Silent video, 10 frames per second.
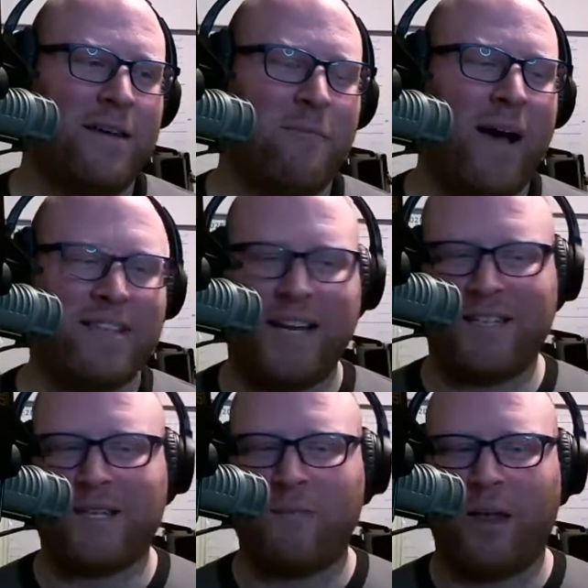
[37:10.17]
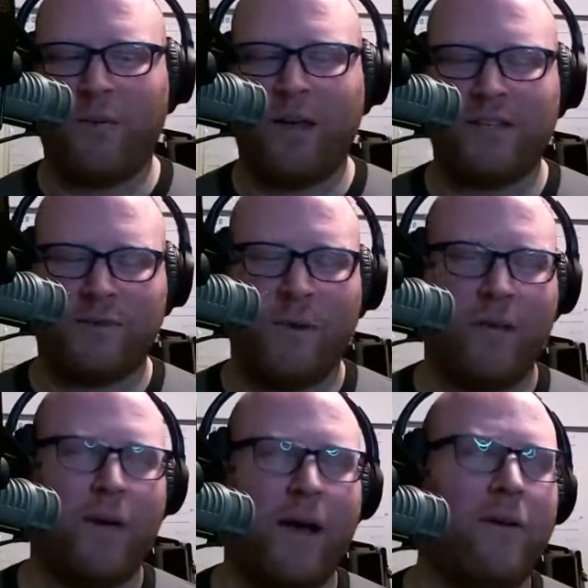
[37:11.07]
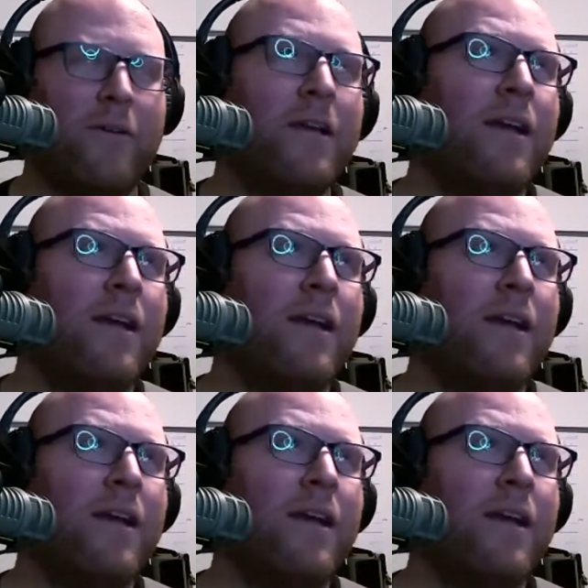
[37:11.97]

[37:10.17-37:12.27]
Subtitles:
My tendency, by the way, is to wait you out.